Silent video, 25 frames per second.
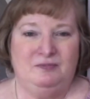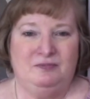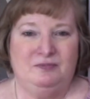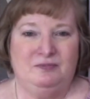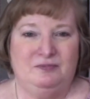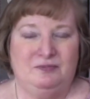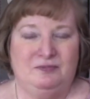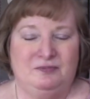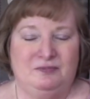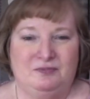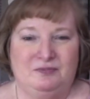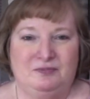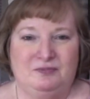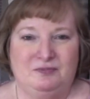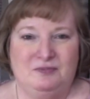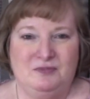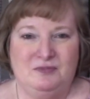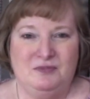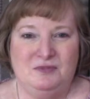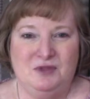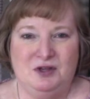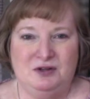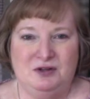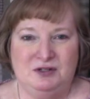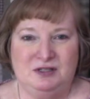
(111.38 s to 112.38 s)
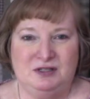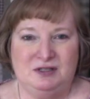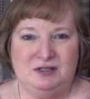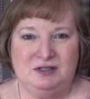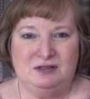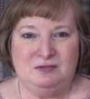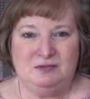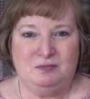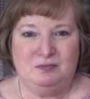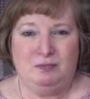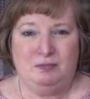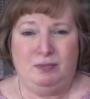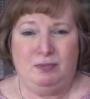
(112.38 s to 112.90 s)
There's
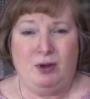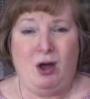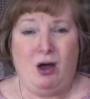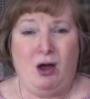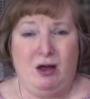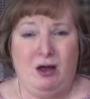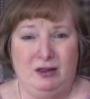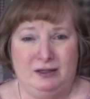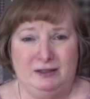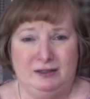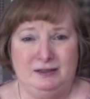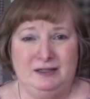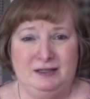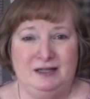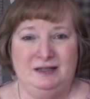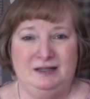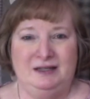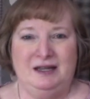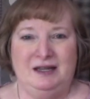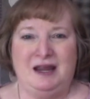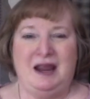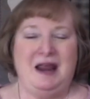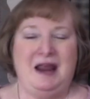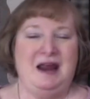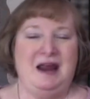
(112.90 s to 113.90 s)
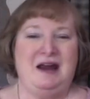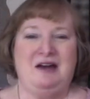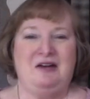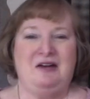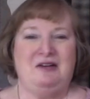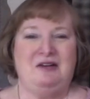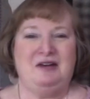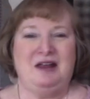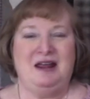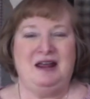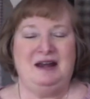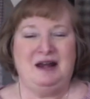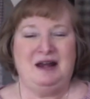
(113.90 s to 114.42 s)
pollen in the air, and
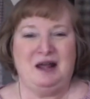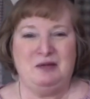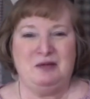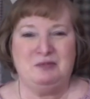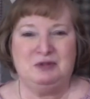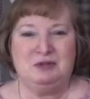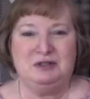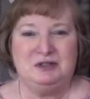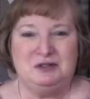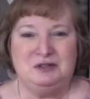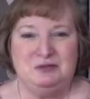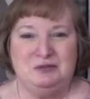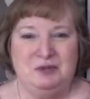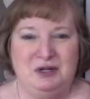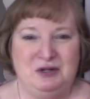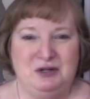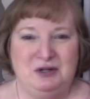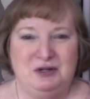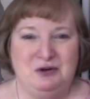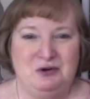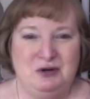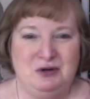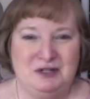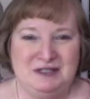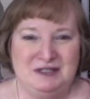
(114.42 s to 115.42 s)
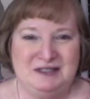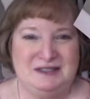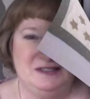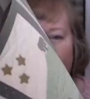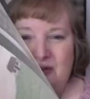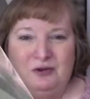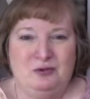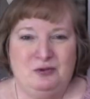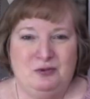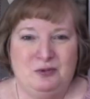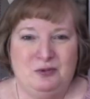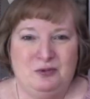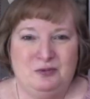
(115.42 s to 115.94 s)
I'm a little bit hoarse today.
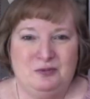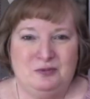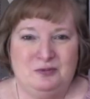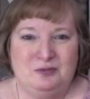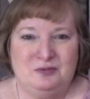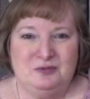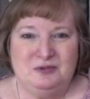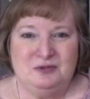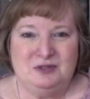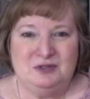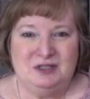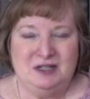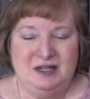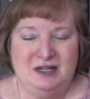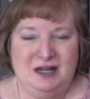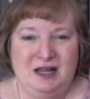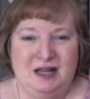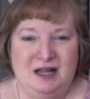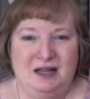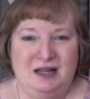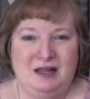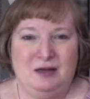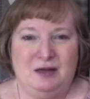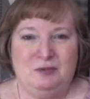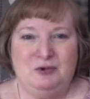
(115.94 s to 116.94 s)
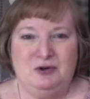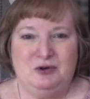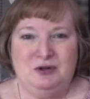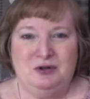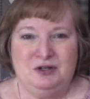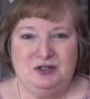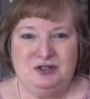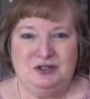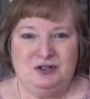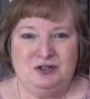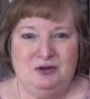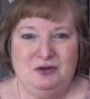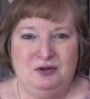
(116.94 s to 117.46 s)
Today I'm going to show
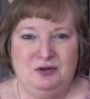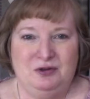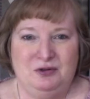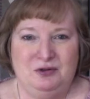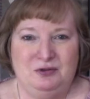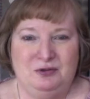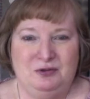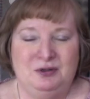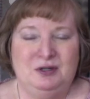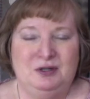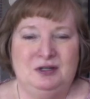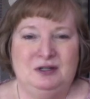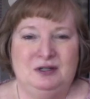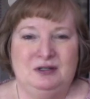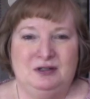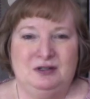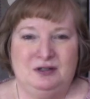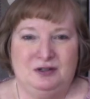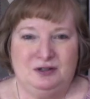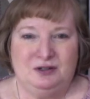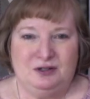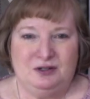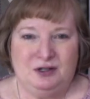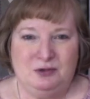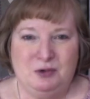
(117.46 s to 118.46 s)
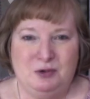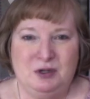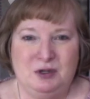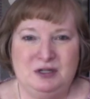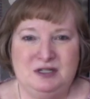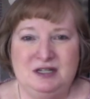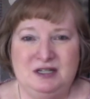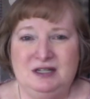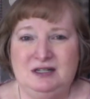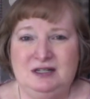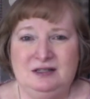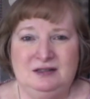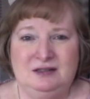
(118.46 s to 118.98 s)
you quilting,
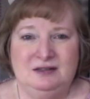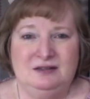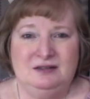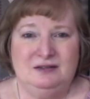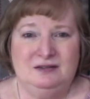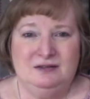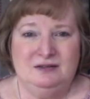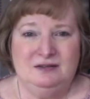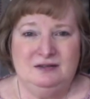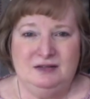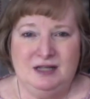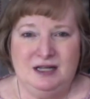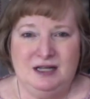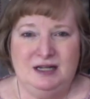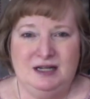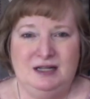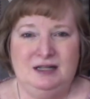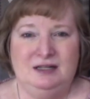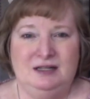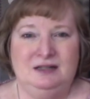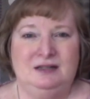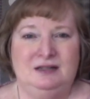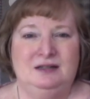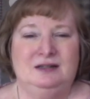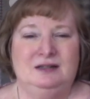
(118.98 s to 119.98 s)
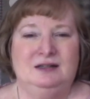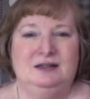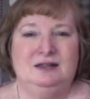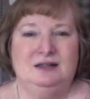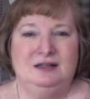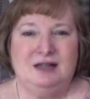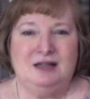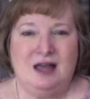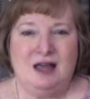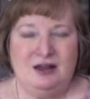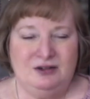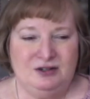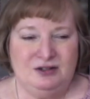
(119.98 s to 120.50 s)
knitting, counter
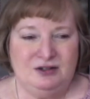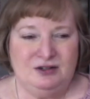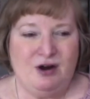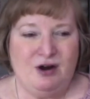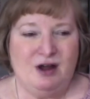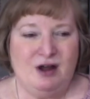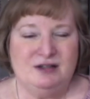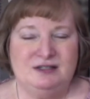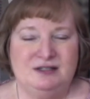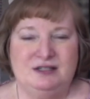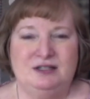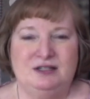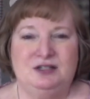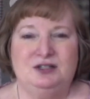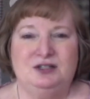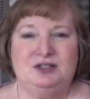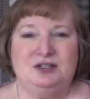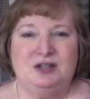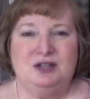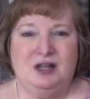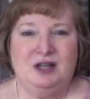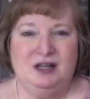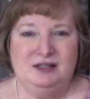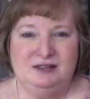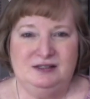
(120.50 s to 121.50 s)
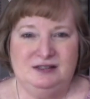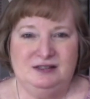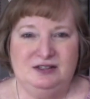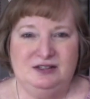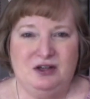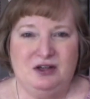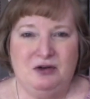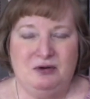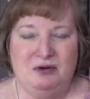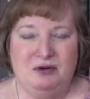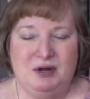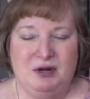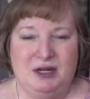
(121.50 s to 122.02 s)
cross stitch, and sewing.
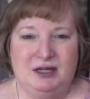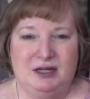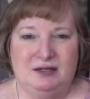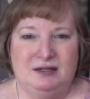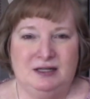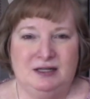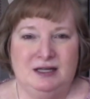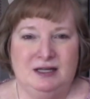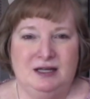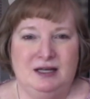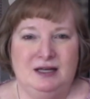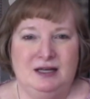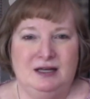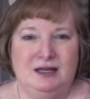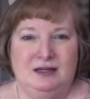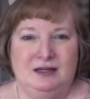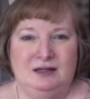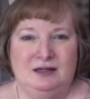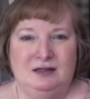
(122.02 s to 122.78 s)
Not